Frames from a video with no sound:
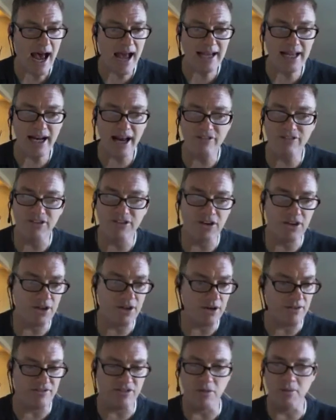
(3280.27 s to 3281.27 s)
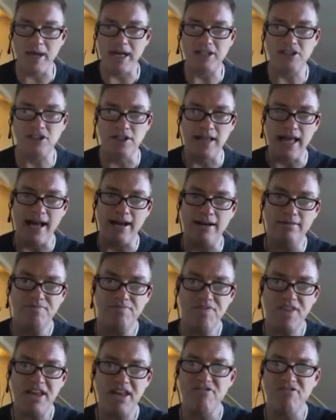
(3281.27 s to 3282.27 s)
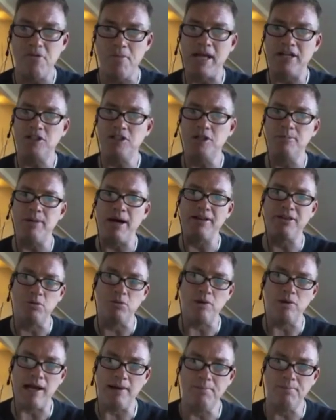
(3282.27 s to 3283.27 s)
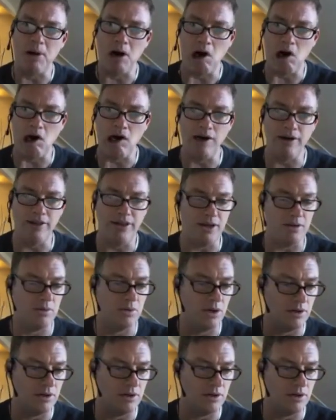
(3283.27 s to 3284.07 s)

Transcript: I can have further information, that information about the red barn that